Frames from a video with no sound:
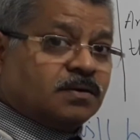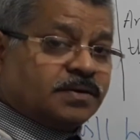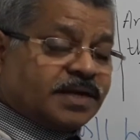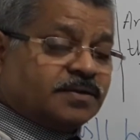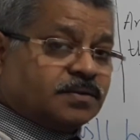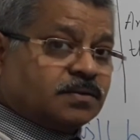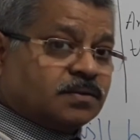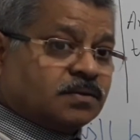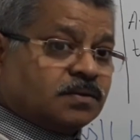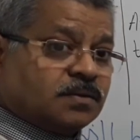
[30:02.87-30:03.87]
right?
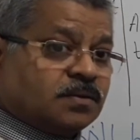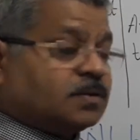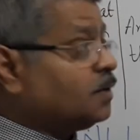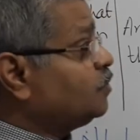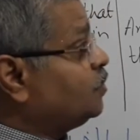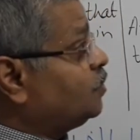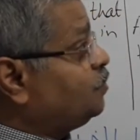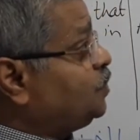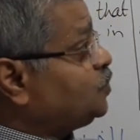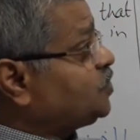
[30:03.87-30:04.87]

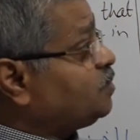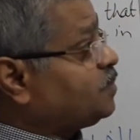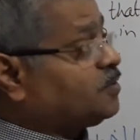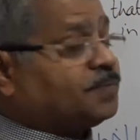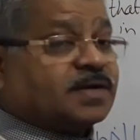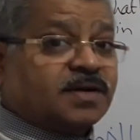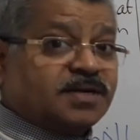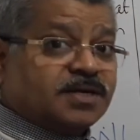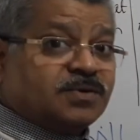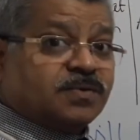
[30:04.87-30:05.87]
Future perfect
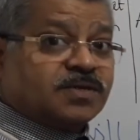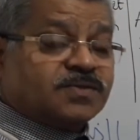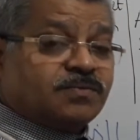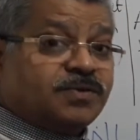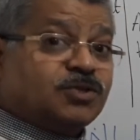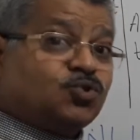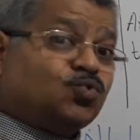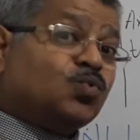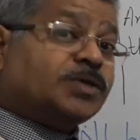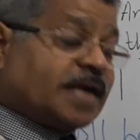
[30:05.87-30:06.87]
continuous with
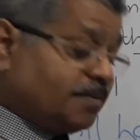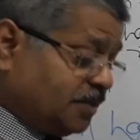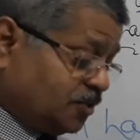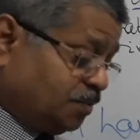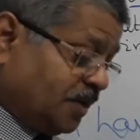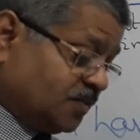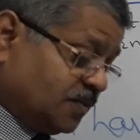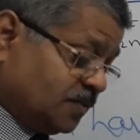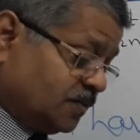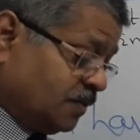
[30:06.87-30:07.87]
two time
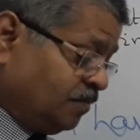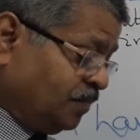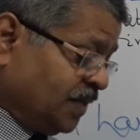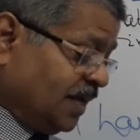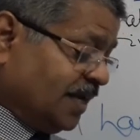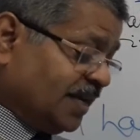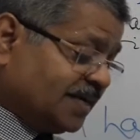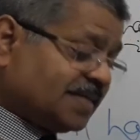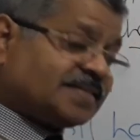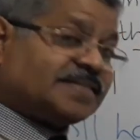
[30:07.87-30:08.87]
expressions.
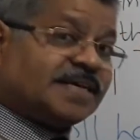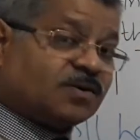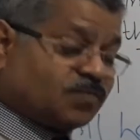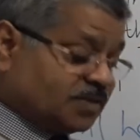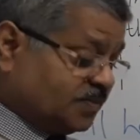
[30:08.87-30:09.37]
Let us take one